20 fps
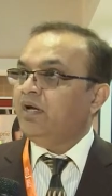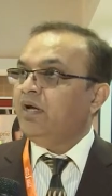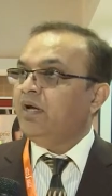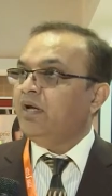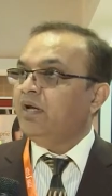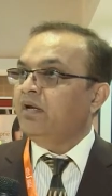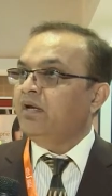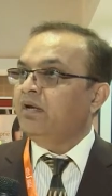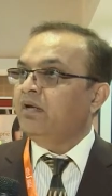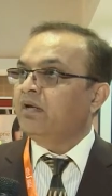
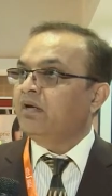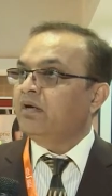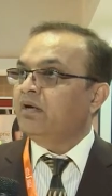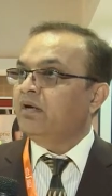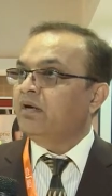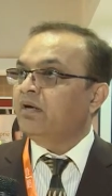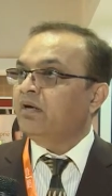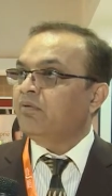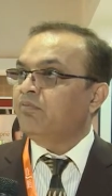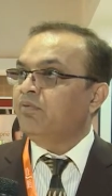and
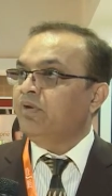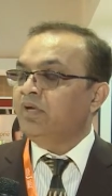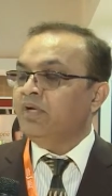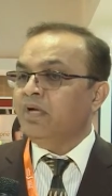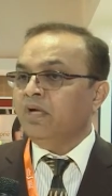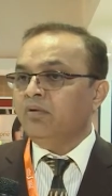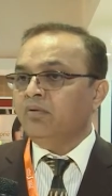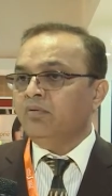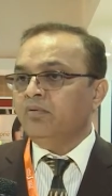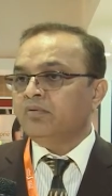we
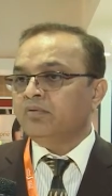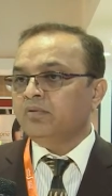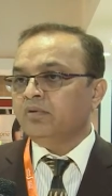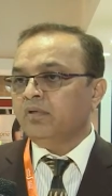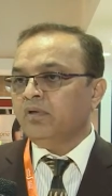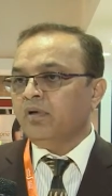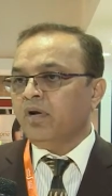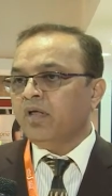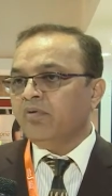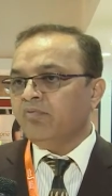give
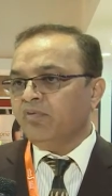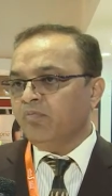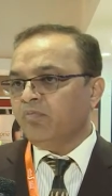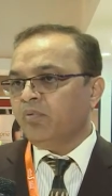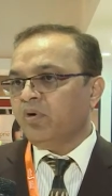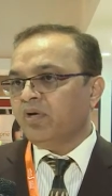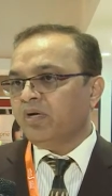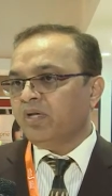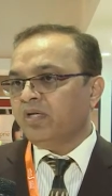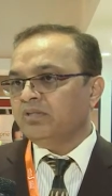a lot of
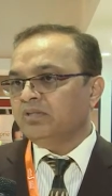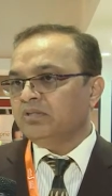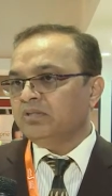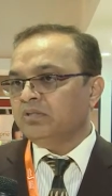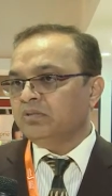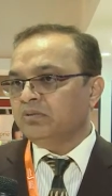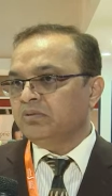importance